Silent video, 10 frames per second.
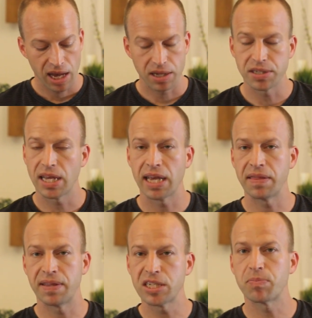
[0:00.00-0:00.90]
as
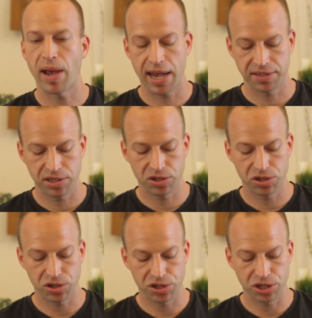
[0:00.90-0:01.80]
saying, this
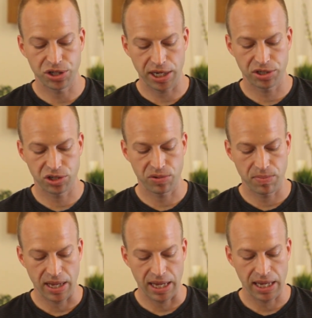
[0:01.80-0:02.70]
passage suggests to
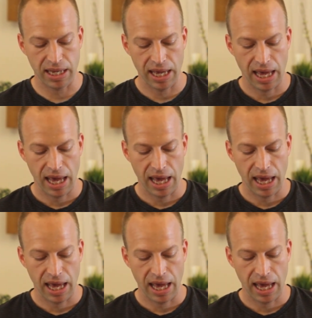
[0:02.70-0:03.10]
me